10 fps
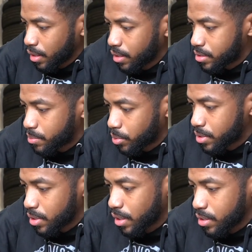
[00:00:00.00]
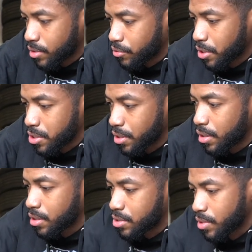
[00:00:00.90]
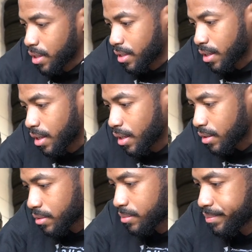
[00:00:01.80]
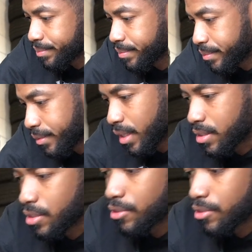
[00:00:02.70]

it's putting a lot of friction on it, so I can't get